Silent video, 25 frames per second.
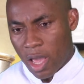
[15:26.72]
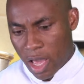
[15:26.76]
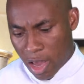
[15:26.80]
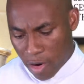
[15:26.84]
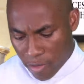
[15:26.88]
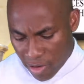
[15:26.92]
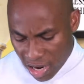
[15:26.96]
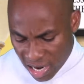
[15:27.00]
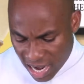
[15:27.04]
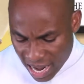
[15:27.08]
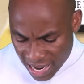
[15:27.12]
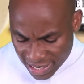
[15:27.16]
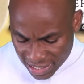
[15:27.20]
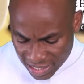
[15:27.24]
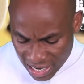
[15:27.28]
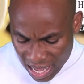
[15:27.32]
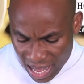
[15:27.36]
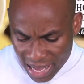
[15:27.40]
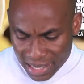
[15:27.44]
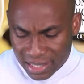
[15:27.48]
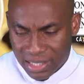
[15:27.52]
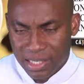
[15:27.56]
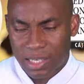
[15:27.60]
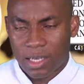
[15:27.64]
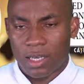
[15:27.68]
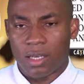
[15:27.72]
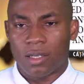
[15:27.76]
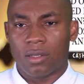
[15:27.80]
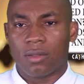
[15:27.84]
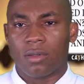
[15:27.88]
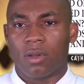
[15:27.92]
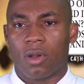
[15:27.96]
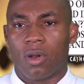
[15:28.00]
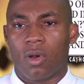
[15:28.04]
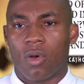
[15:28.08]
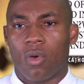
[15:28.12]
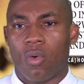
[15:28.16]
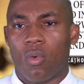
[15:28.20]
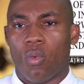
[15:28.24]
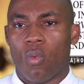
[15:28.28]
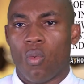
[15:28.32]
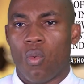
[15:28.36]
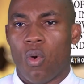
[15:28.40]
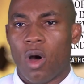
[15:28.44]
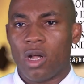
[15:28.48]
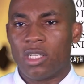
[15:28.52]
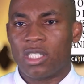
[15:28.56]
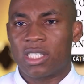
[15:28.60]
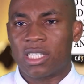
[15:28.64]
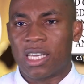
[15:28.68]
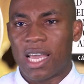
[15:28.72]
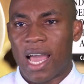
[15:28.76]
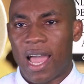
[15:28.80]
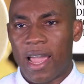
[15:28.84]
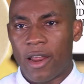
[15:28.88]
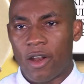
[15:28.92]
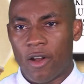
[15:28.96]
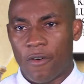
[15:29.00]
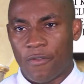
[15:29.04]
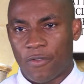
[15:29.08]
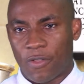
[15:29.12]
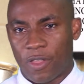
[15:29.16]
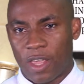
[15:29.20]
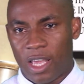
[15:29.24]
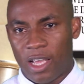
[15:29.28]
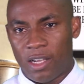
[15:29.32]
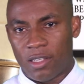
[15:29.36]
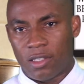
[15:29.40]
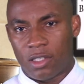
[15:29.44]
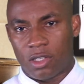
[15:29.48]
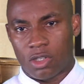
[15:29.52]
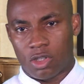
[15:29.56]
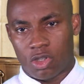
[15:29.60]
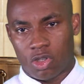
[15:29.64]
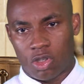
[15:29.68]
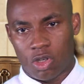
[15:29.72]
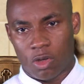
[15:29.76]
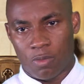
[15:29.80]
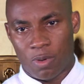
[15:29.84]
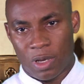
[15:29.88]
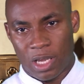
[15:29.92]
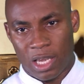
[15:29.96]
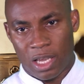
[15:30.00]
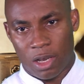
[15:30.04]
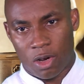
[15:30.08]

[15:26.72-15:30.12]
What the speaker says: A reader is asking, what kind of things should be